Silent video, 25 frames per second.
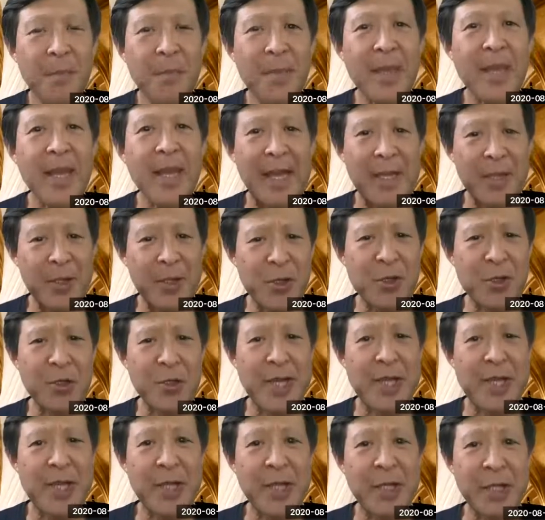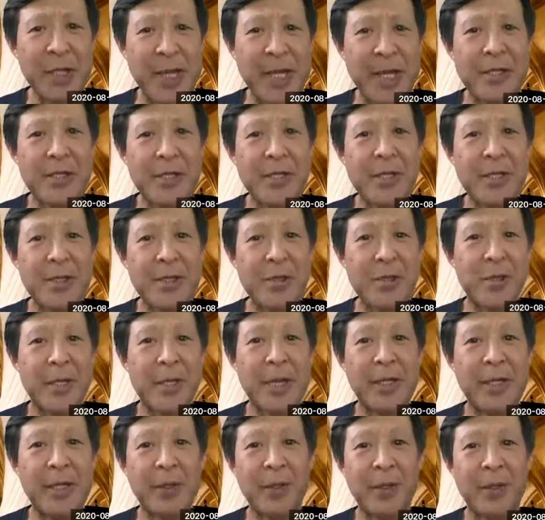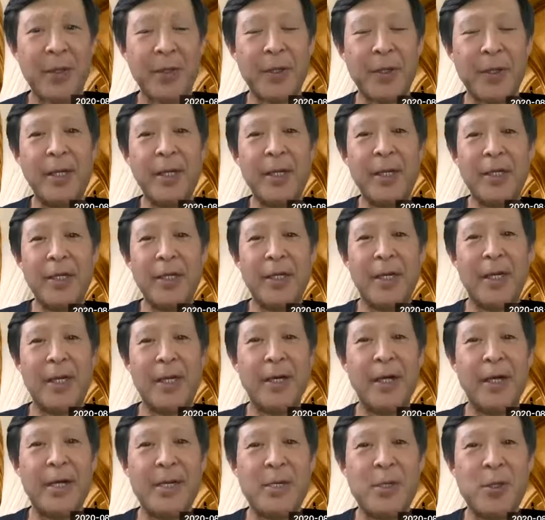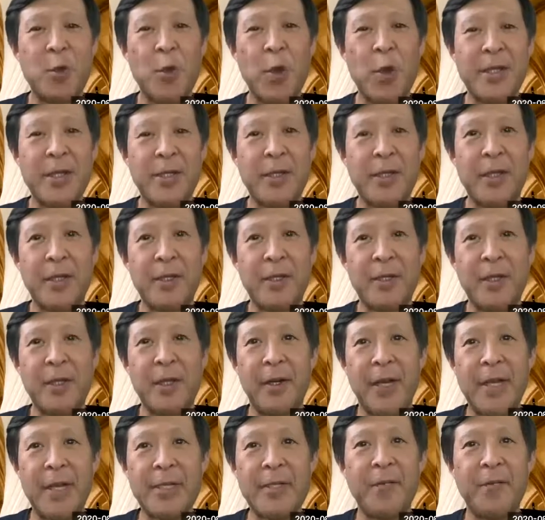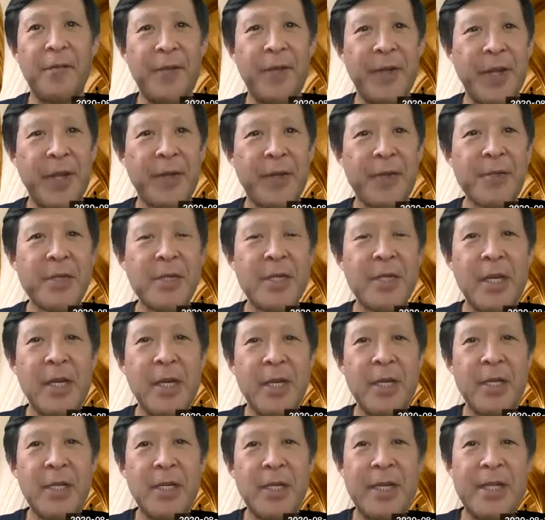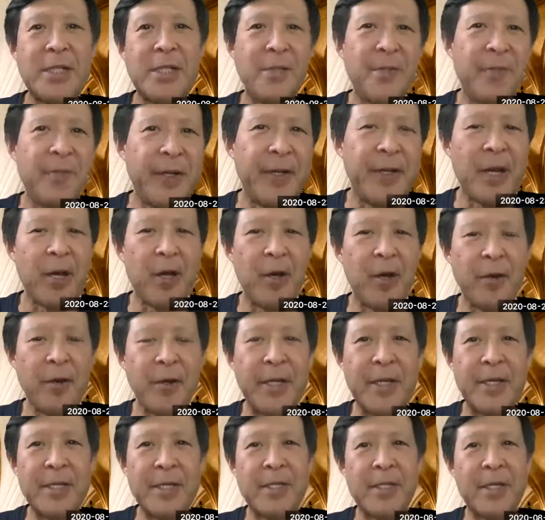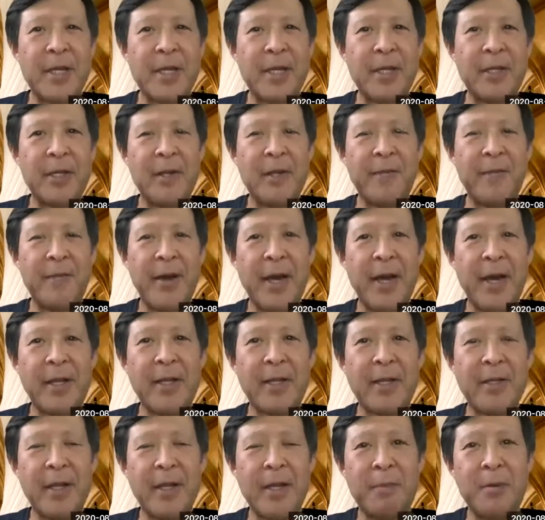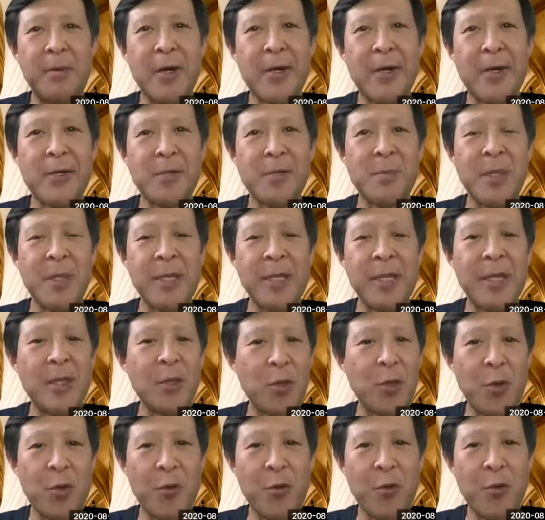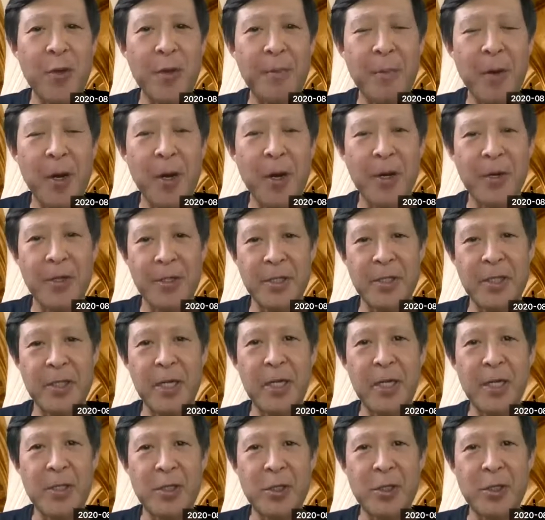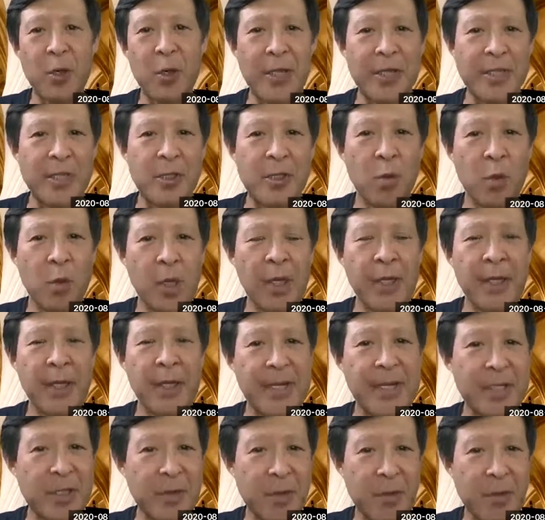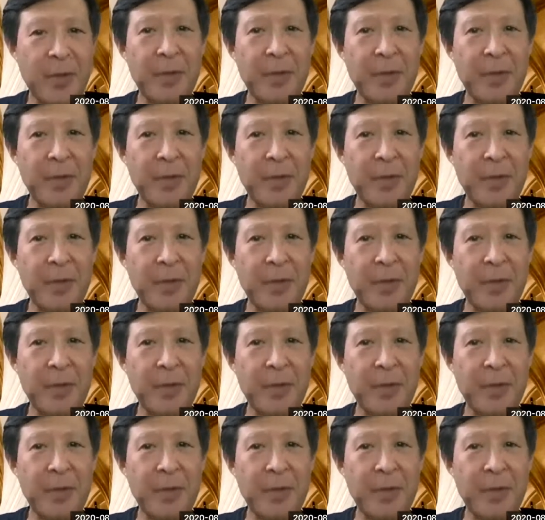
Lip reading: and to stay engaged as you take your, as you watch the lesson videos. Each video is divided approximately into 3 parts. So lesson 1 has 3